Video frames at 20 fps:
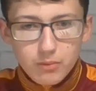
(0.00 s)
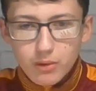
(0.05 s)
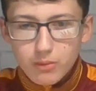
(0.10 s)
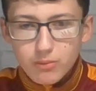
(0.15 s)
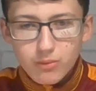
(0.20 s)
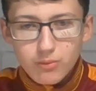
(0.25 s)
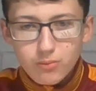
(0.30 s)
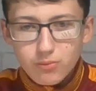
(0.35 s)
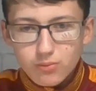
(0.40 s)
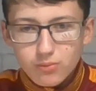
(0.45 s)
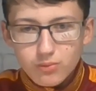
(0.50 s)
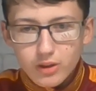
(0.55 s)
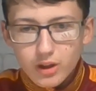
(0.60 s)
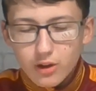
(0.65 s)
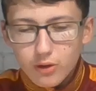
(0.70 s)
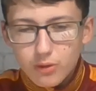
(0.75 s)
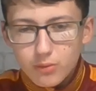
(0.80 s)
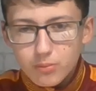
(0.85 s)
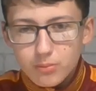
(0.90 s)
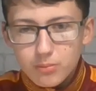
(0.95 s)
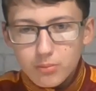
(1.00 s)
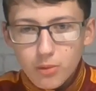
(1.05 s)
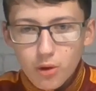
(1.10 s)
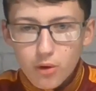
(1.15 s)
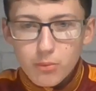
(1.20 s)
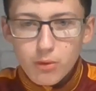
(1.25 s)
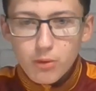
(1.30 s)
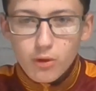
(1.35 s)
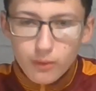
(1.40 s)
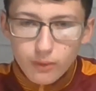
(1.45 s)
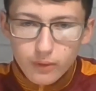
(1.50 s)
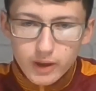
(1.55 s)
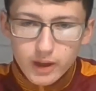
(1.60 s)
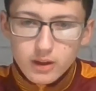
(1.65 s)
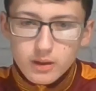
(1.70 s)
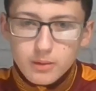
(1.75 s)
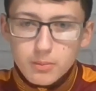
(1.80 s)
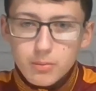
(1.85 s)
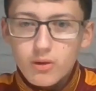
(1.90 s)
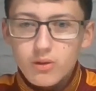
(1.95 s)
You know, more movement in the
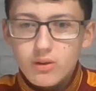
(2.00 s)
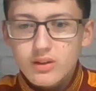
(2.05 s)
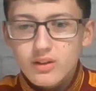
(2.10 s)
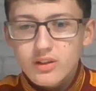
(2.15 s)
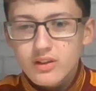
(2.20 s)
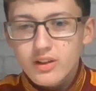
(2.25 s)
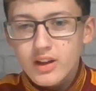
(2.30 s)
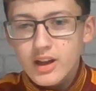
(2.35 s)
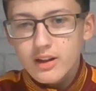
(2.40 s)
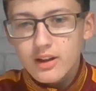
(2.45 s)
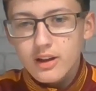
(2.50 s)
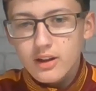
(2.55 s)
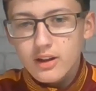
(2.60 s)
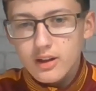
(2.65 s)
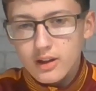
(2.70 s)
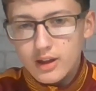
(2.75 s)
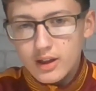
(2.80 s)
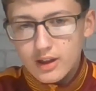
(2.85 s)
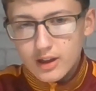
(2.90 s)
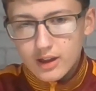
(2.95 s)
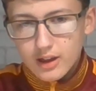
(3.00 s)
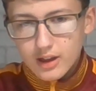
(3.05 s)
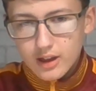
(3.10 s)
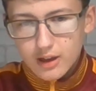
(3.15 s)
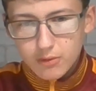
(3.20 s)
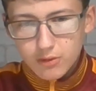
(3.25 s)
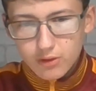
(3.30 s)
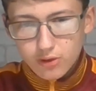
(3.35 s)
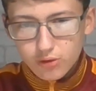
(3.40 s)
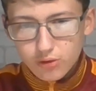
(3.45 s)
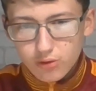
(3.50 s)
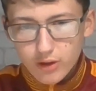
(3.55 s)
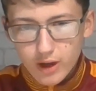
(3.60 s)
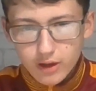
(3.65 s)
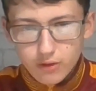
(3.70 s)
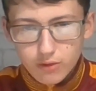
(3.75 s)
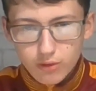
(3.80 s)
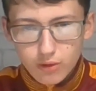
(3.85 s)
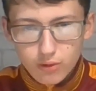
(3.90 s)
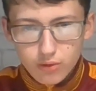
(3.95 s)
box needed. It was a striker who
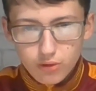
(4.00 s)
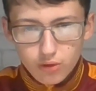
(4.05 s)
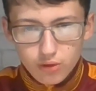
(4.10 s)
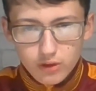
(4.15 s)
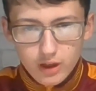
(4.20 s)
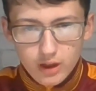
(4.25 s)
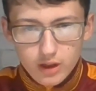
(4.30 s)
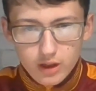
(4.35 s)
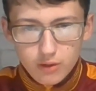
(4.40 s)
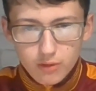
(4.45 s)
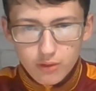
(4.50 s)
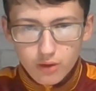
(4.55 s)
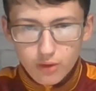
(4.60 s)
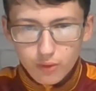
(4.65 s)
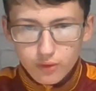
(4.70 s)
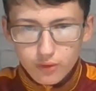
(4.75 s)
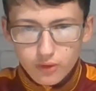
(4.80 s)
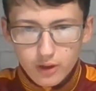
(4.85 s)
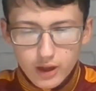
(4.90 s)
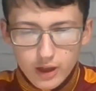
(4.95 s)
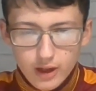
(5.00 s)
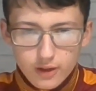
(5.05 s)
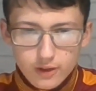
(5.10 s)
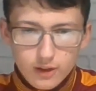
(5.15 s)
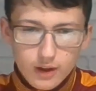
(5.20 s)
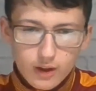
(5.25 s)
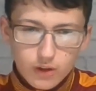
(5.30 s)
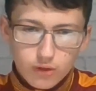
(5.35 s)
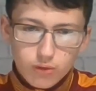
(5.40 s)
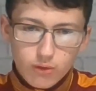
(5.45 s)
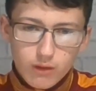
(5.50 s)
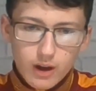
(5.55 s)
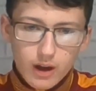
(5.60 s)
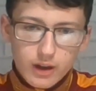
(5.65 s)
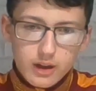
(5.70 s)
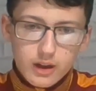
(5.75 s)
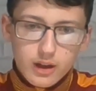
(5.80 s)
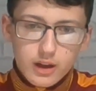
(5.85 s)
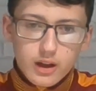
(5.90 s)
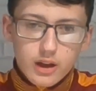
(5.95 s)
just didn't do enough today, so that's why
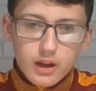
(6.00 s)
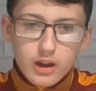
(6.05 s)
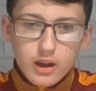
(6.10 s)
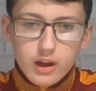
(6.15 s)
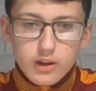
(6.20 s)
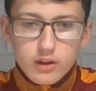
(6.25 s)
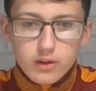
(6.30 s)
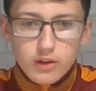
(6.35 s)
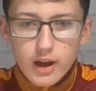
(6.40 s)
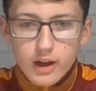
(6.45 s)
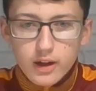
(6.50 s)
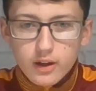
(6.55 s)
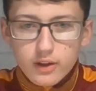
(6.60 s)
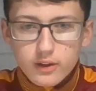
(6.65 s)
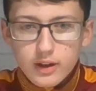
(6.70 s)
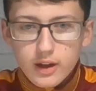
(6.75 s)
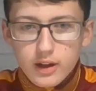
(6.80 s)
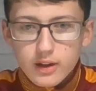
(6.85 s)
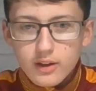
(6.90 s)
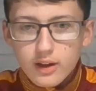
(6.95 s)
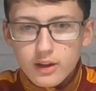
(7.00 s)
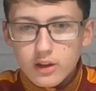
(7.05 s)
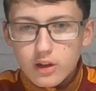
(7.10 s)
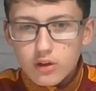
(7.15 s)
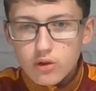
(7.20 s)
he's getting a 6. Andy Cook,